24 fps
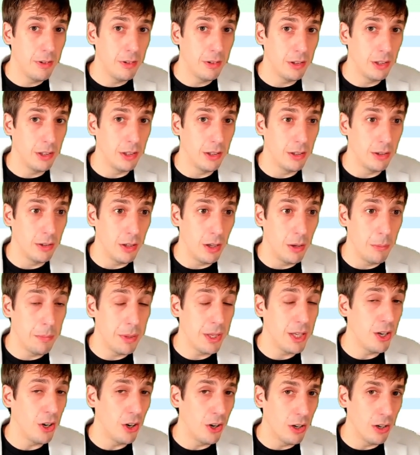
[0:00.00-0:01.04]
a
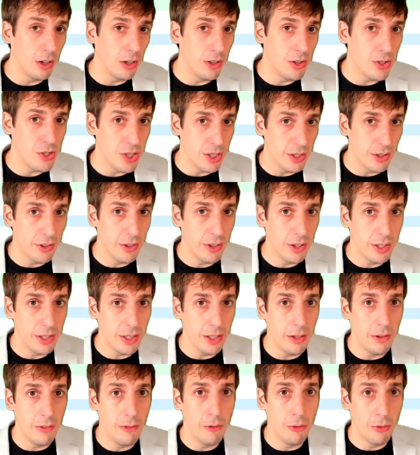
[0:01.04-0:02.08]
PR
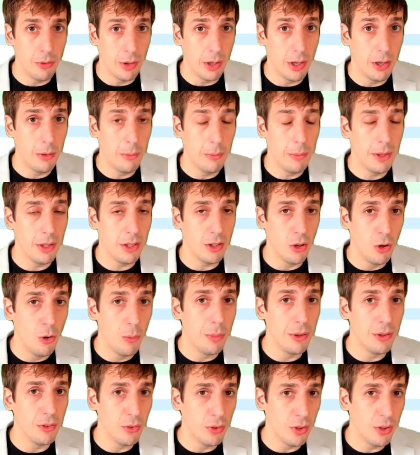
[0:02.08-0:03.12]
generated from an
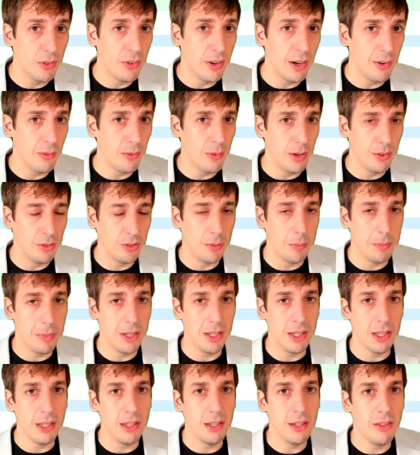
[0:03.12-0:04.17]
OpenRewrite
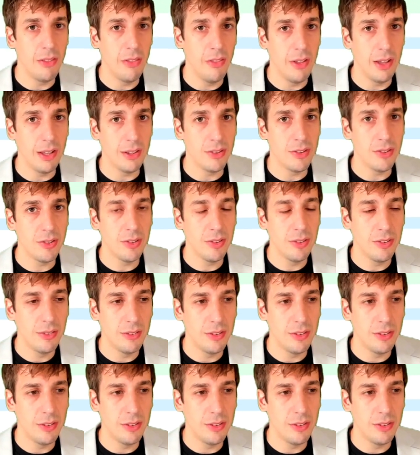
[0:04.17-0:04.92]
recipe that's